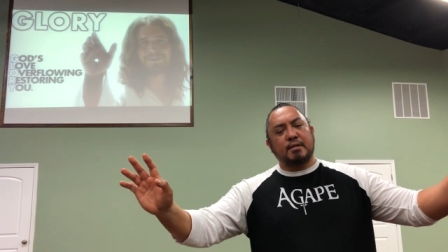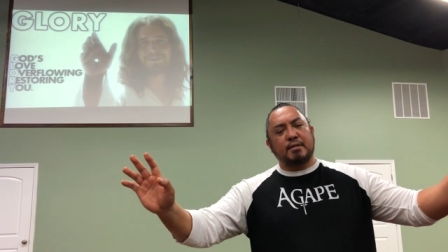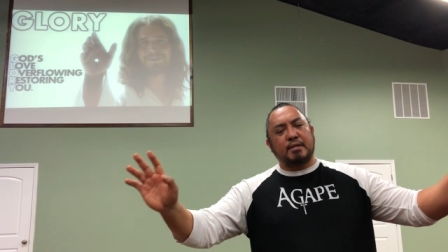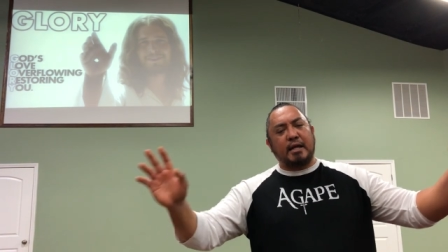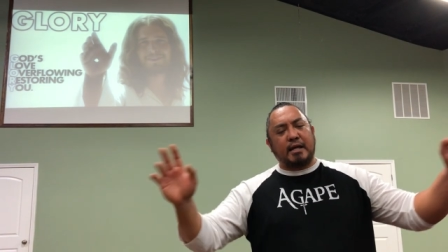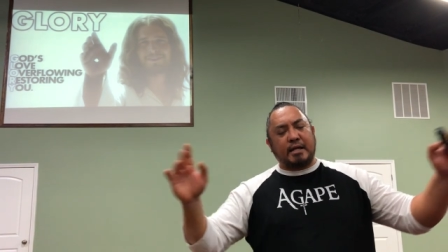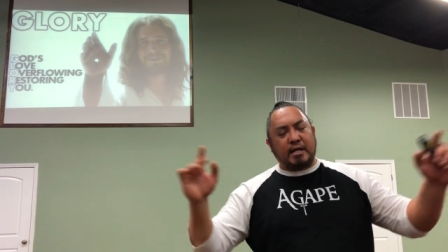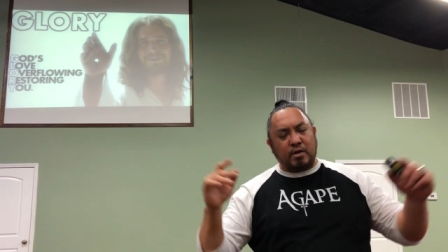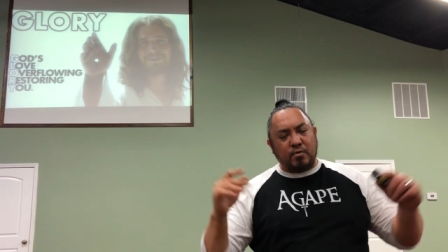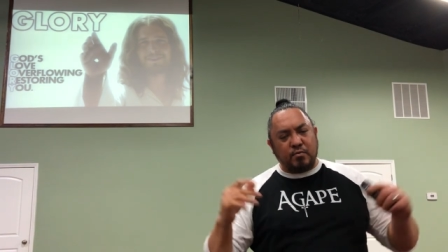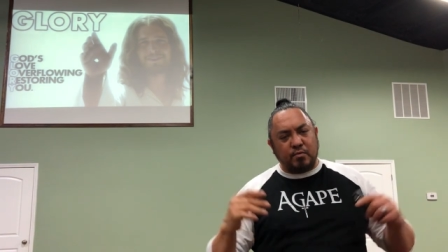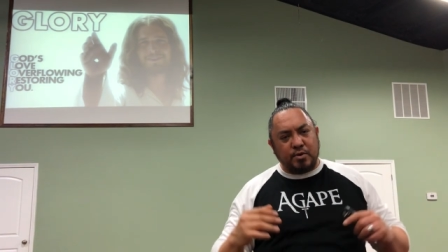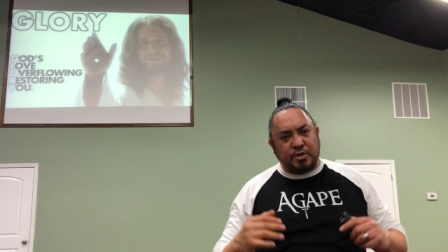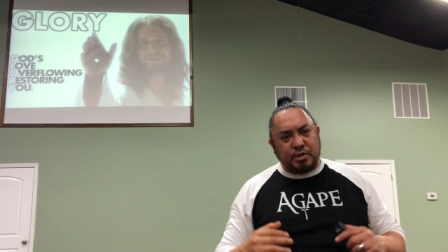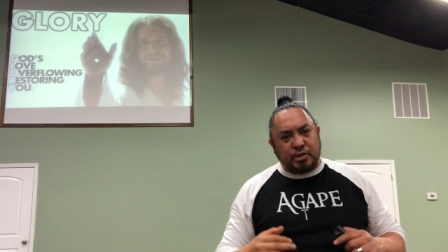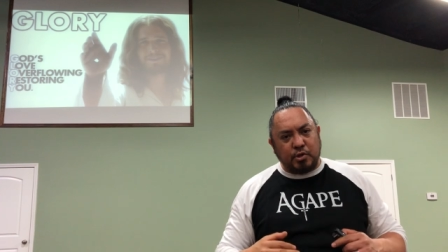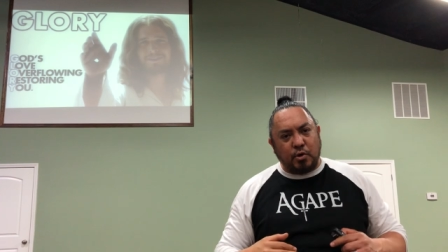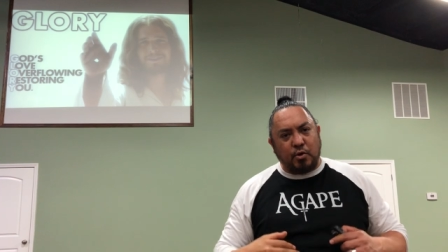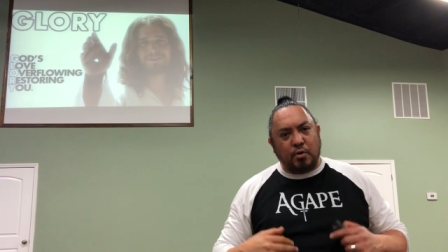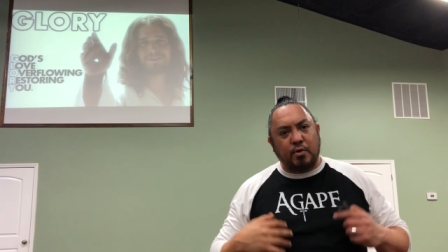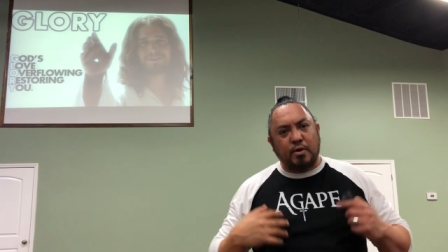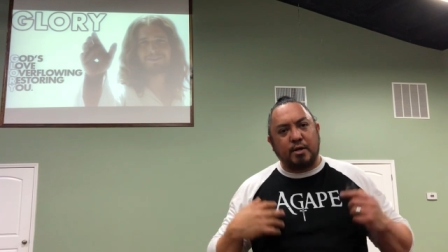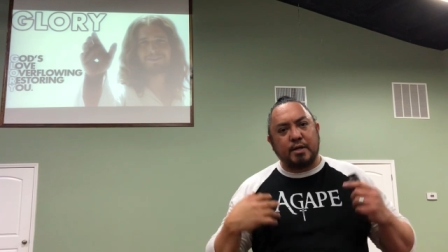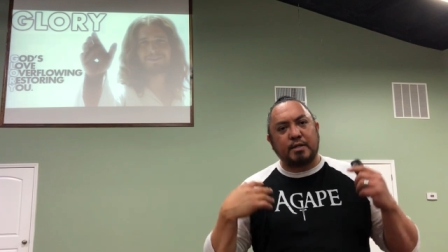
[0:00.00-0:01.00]
that can
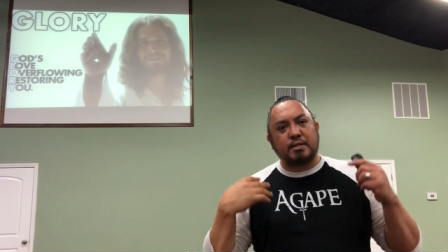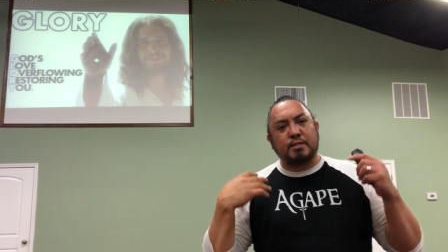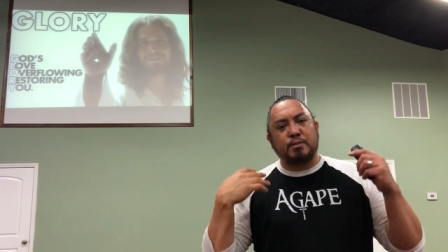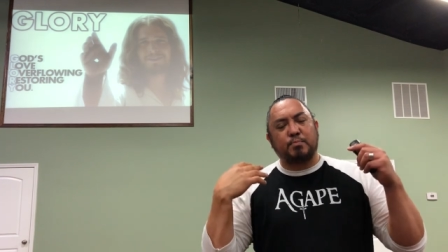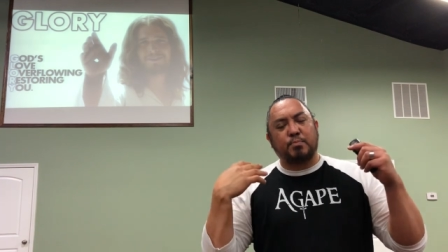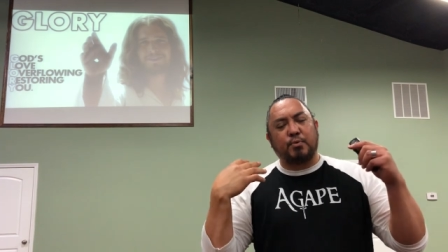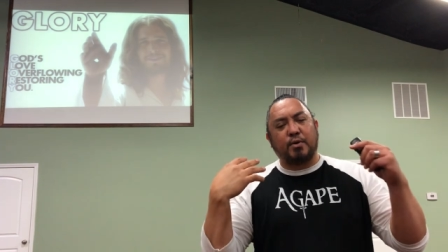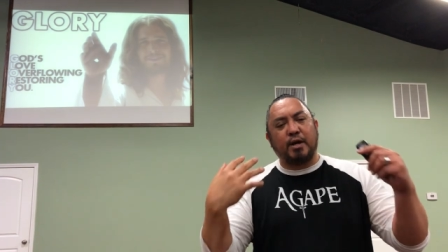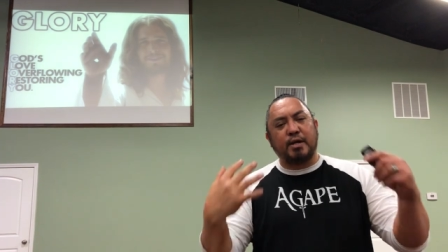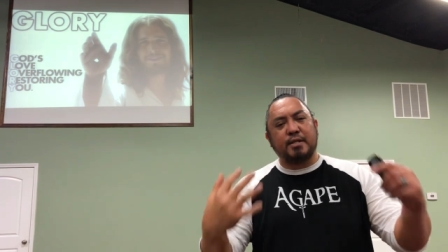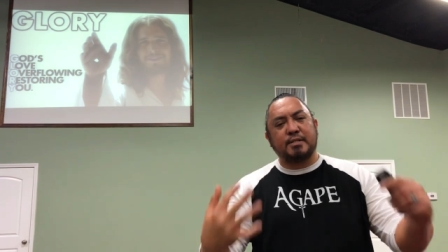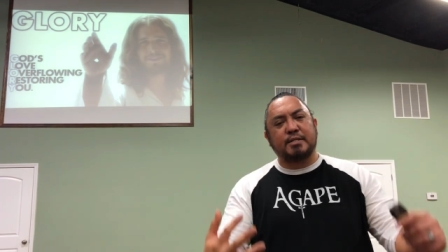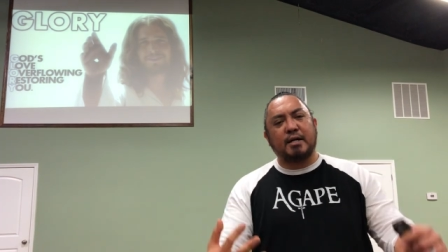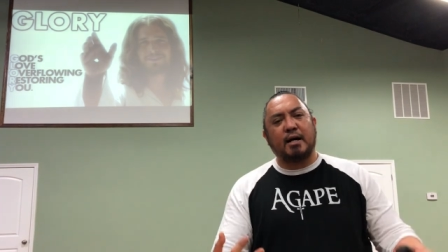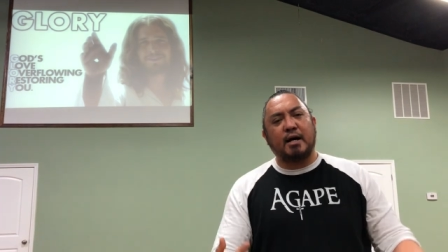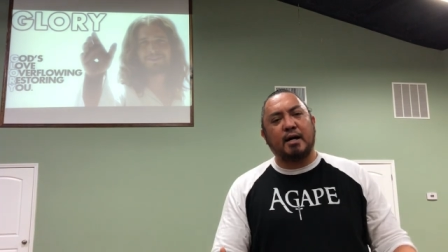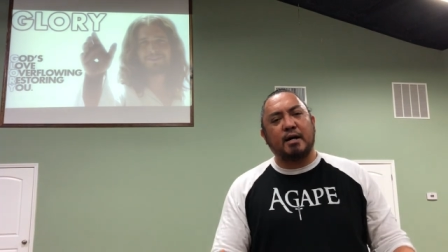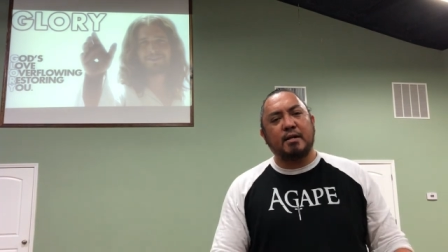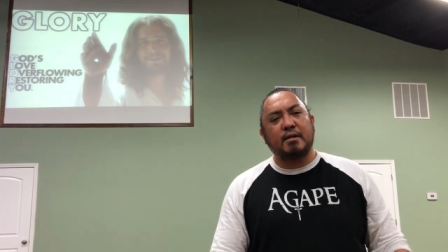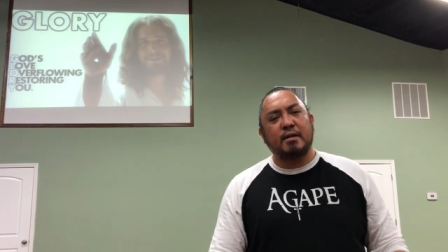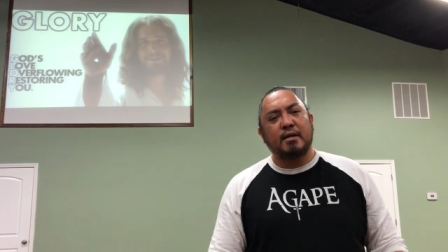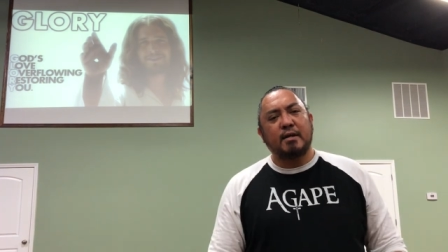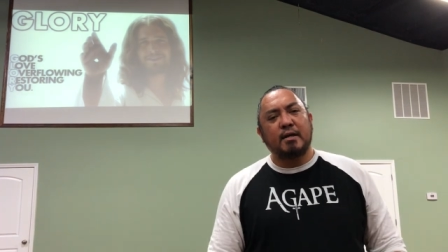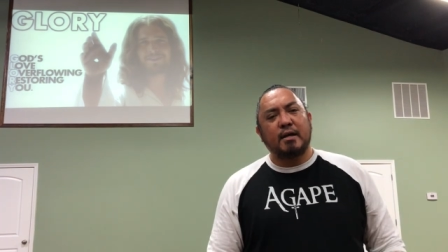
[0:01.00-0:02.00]
restore us. Praise
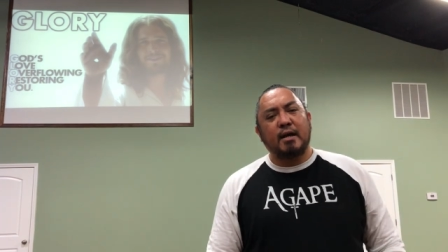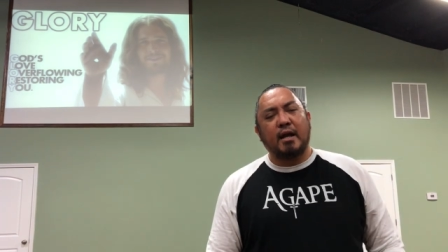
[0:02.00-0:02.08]
God.